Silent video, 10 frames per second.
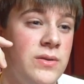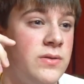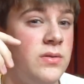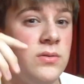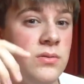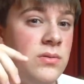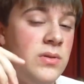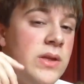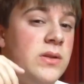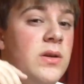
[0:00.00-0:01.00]
that's
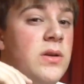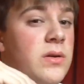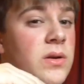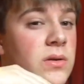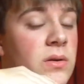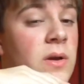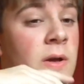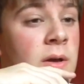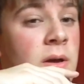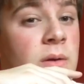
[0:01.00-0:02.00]
that's good. You can
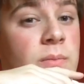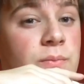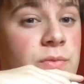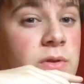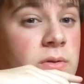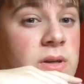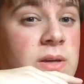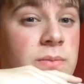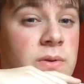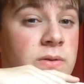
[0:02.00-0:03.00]
you know
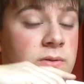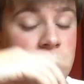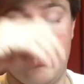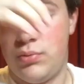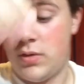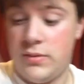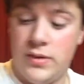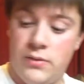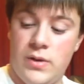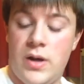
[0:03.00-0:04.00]
keep this
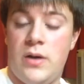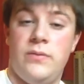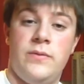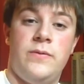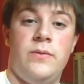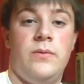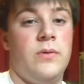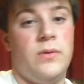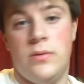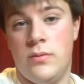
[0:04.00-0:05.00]
probably around
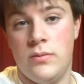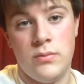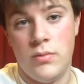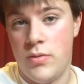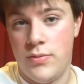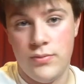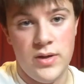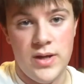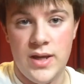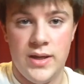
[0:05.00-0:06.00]
for
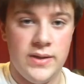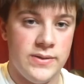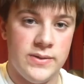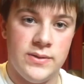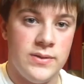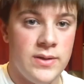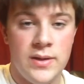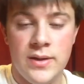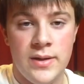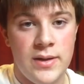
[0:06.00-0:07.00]
3 days
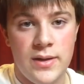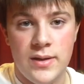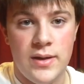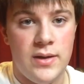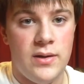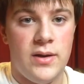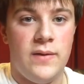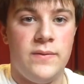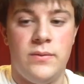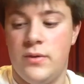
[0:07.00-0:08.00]
and not
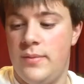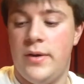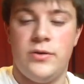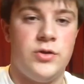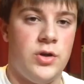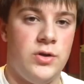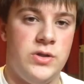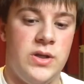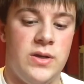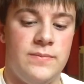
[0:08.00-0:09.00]
have to worry about
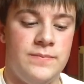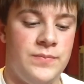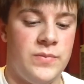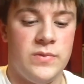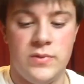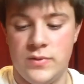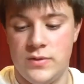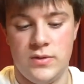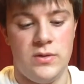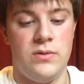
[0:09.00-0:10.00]
charging it.
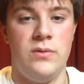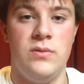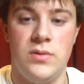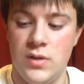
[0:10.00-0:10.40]
So